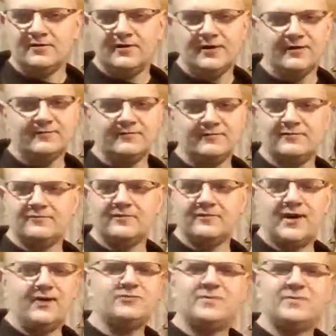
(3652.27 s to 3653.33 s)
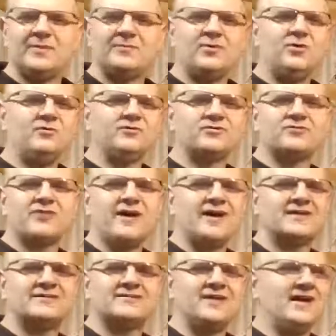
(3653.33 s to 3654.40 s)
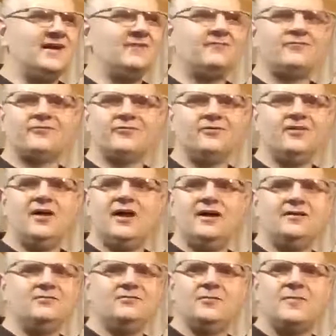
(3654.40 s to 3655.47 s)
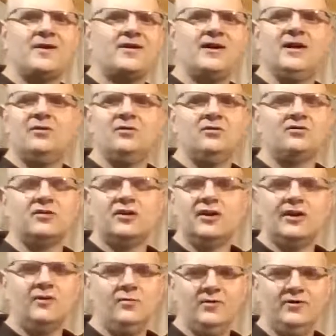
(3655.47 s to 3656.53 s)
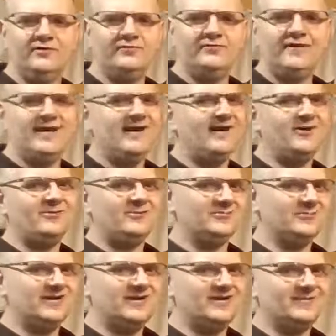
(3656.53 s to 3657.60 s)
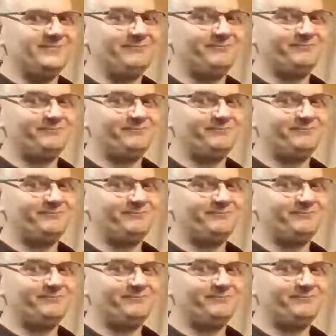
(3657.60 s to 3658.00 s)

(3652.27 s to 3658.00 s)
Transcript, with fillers: yeah, I used to be able to hold a track stand for a light no matter how long the light was. Now I'm kind of,